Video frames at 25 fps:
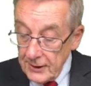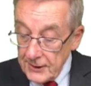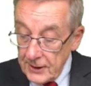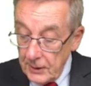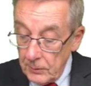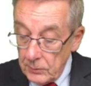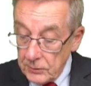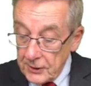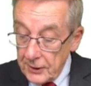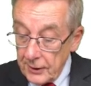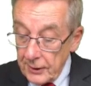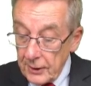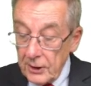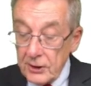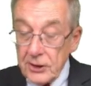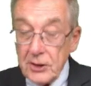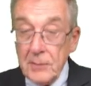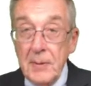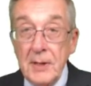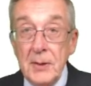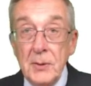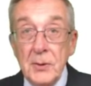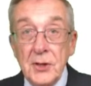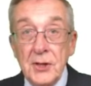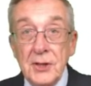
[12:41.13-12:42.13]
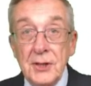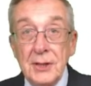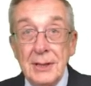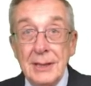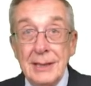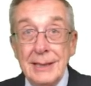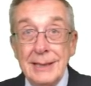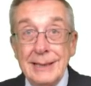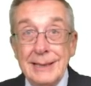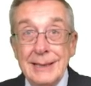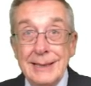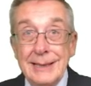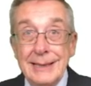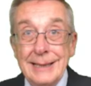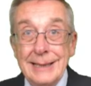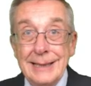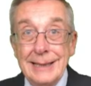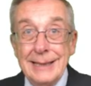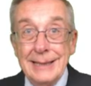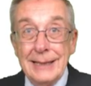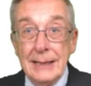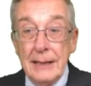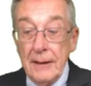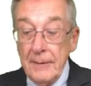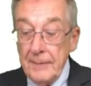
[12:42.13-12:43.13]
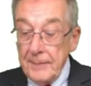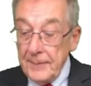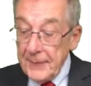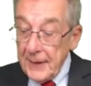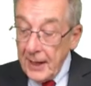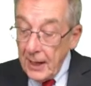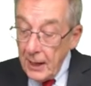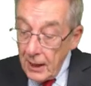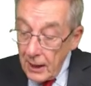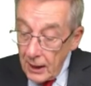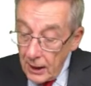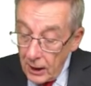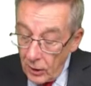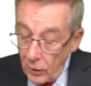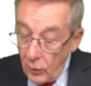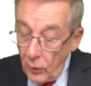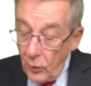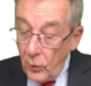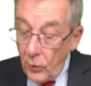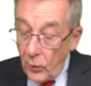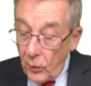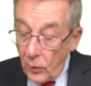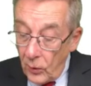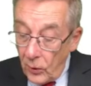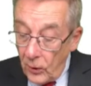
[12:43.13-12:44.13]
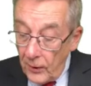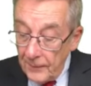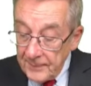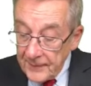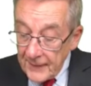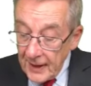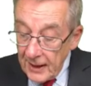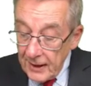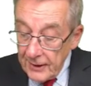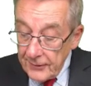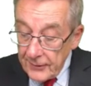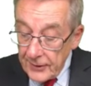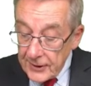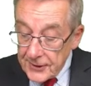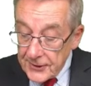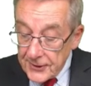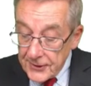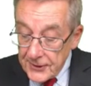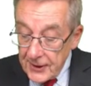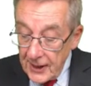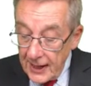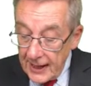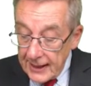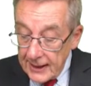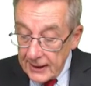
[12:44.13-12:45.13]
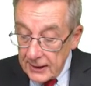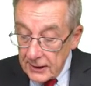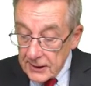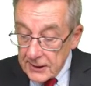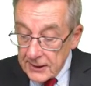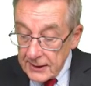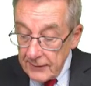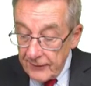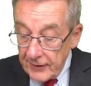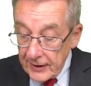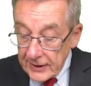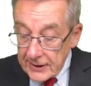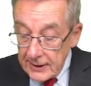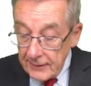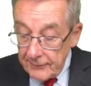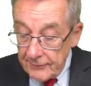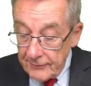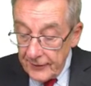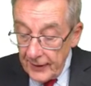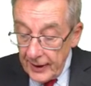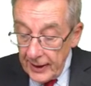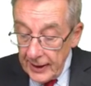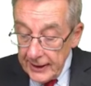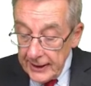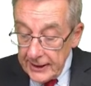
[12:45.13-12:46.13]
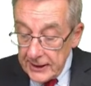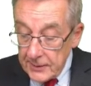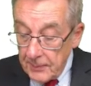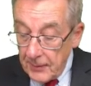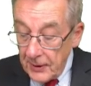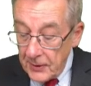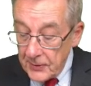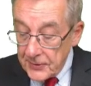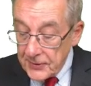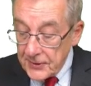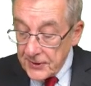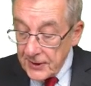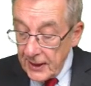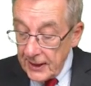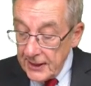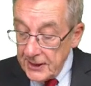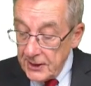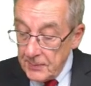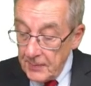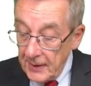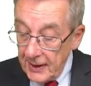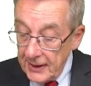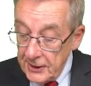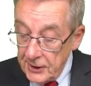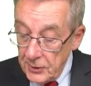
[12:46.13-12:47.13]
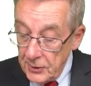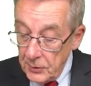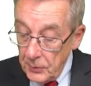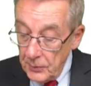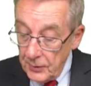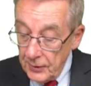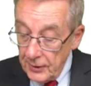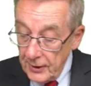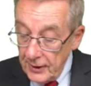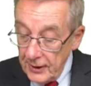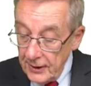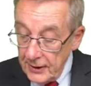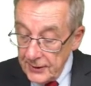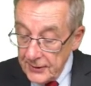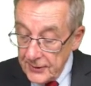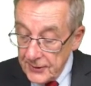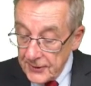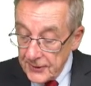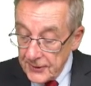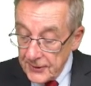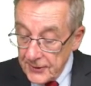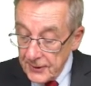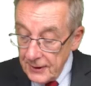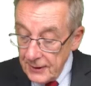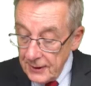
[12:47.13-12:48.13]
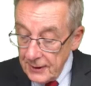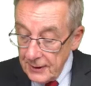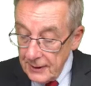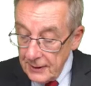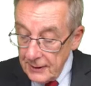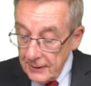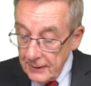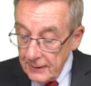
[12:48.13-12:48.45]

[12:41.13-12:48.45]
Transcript: It's equal to the contribution. Or the sales, if I divide both sides by two thirds,